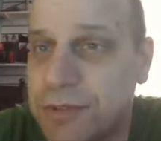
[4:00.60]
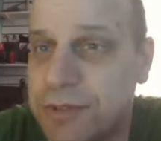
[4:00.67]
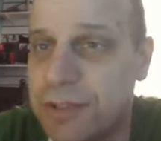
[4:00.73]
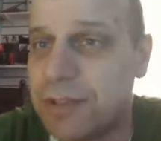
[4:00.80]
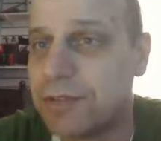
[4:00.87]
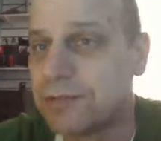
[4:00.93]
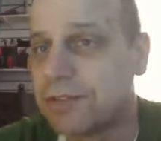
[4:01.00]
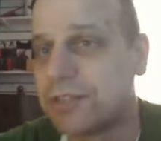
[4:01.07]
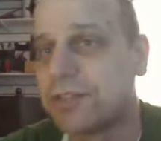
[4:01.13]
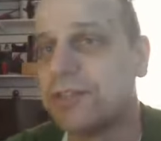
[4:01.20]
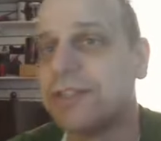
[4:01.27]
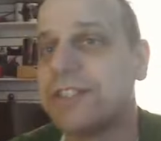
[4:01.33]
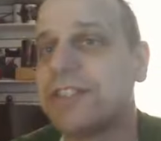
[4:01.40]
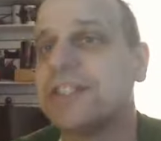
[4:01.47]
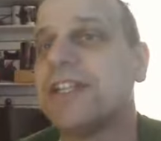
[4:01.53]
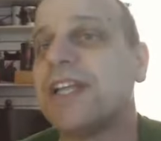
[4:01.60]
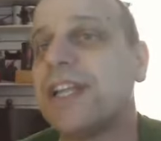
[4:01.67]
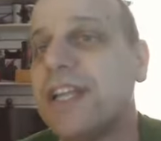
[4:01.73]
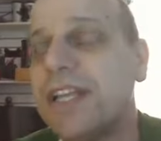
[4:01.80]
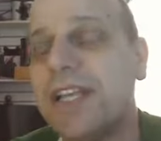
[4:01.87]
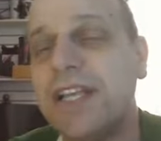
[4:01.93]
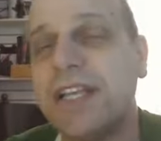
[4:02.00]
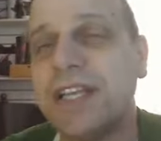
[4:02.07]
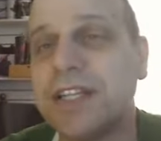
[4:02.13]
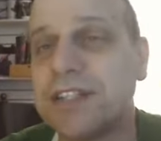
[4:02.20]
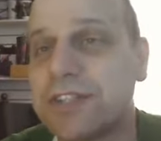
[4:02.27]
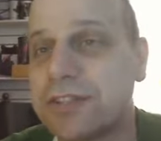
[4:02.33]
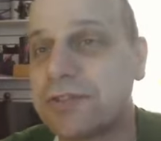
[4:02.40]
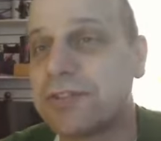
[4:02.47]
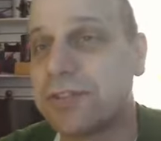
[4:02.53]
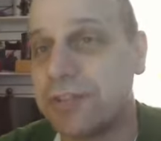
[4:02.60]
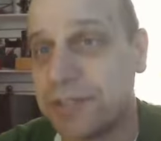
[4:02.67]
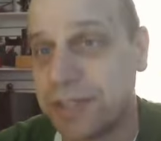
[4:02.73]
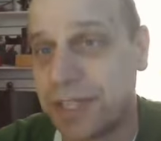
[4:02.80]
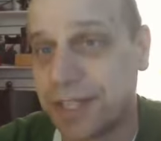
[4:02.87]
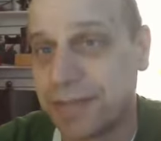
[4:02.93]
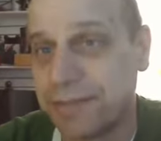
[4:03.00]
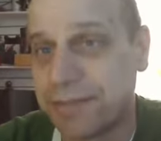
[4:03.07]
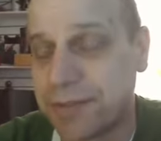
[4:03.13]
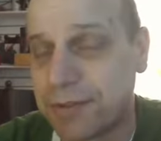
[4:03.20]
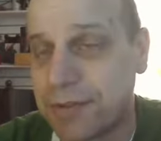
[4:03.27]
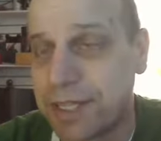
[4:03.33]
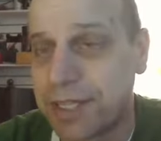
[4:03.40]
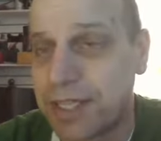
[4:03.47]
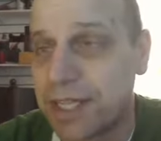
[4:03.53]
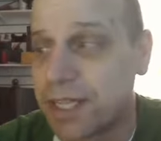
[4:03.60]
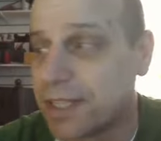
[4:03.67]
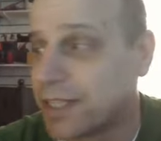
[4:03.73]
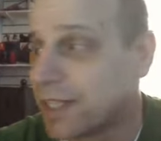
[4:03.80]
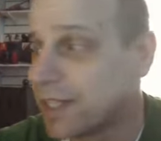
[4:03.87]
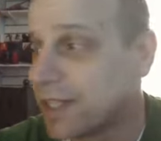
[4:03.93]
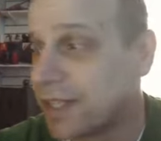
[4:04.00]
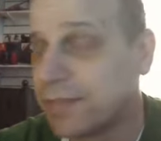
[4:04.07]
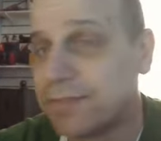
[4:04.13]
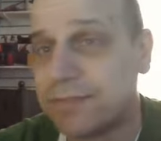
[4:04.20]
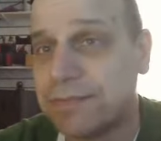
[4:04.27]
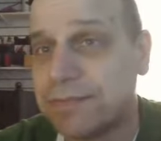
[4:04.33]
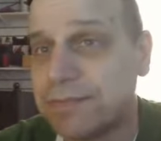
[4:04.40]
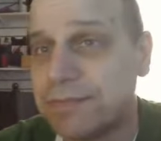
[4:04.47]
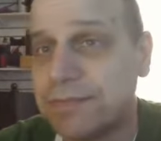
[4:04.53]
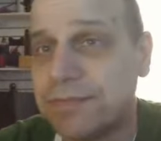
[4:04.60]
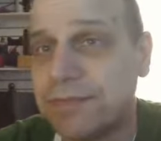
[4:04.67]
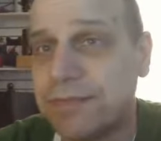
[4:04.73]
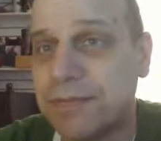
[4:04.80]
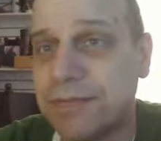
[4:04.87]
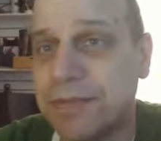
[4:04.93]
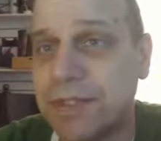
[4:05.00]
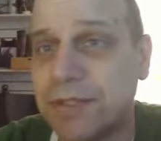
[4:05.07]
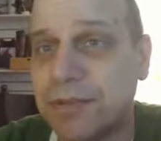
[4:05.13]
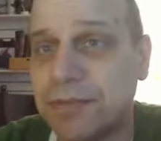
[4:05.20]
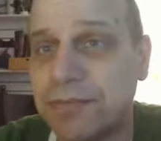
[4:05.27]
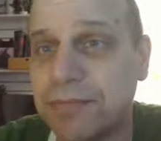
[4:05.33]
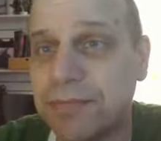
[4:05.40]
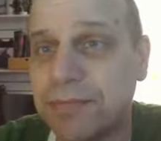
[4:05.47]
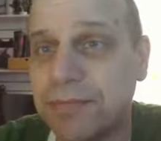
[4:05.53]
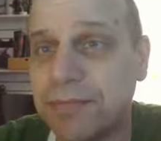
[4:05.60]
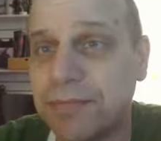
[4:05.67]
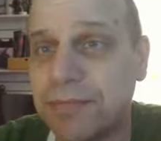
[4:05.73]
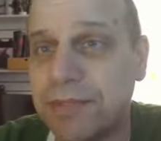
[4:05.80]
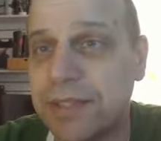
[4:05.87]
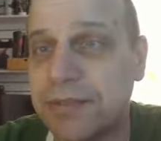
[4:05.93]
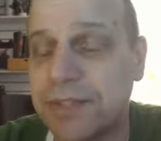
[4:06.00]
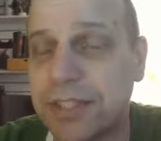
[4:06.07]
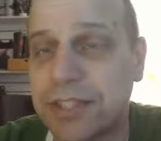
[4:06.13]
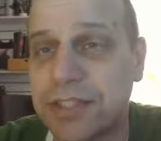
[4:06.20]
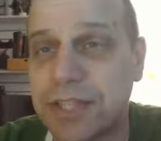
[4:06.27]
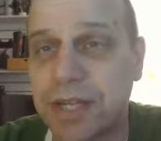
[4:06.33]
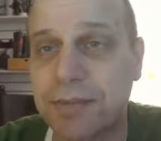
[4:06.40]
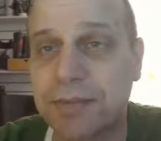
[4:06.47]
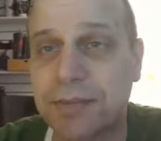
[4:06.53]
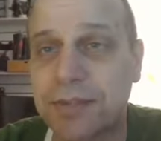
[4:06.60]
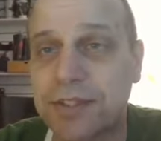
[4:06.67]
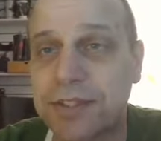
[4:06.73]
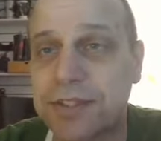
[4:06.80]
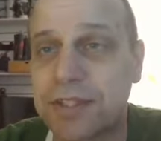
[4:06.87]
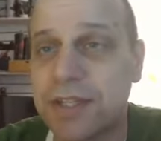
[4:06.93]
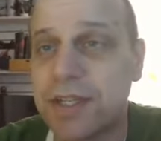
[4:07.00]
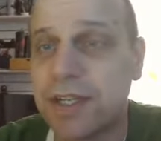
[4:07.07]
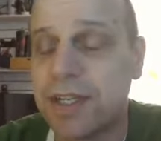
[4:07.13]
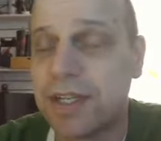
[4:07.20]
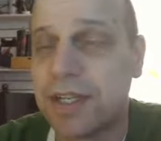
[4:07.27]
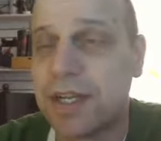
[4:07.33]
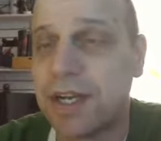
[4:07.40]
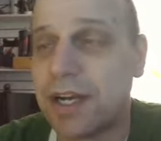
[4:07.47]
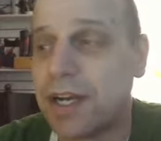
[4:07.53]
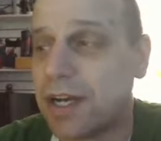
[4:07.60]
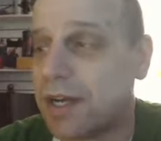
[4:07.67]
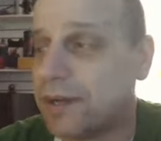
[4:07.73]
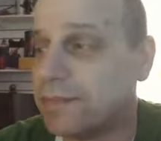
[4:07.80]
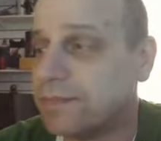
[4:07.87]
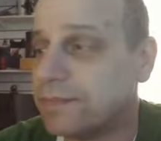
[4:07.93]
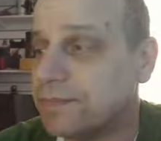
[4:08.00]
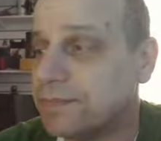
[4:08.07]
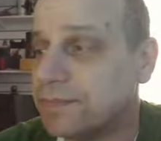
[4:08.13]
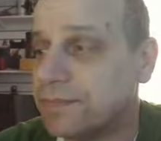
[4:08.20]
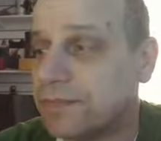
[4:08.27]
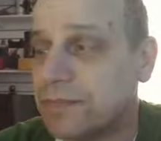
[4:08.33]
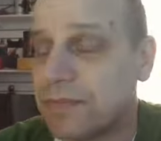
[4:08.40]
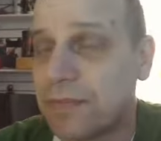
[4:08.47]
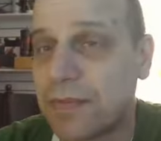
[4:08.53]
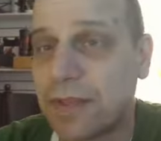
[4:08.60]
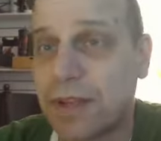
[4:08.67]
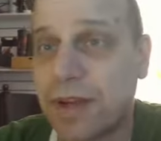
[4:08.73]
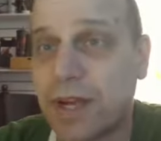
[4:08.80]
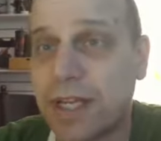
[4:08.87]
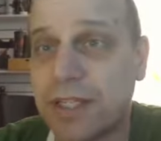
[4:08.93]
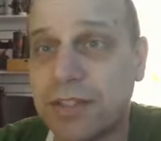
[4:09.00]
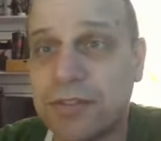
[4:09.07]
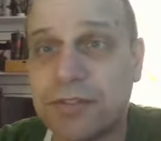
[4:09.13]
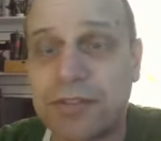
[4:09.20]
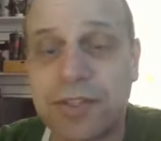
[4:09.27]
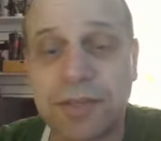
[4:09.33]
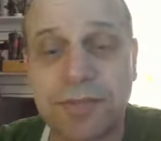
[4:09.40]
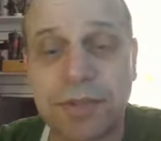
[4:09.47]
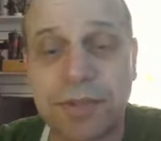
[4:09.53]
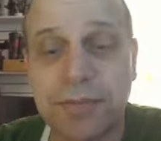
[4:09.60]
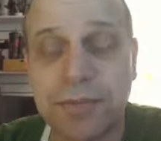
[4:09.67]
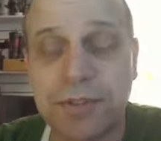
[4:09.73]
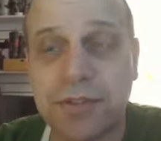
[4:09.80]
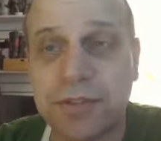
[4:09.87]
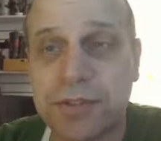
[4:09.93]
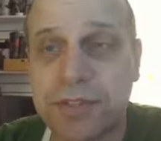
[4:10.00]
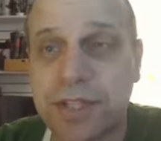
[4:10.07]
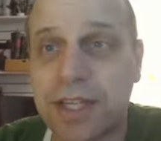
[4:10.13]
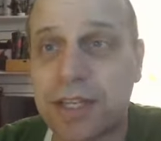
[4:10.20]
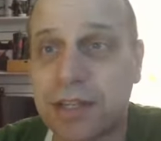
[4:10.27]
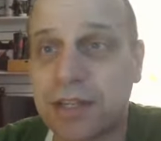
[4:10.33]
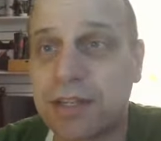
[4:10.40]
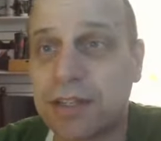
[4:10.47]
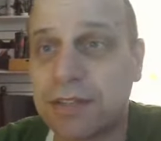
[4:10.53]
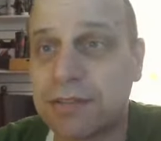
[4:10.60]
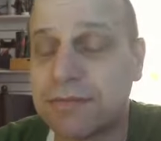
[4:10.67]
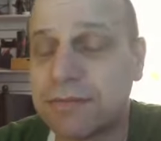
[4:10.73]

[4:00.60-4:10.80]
no true today. It's so true today, right? And I'm, you know, living example of this. I use some computers that are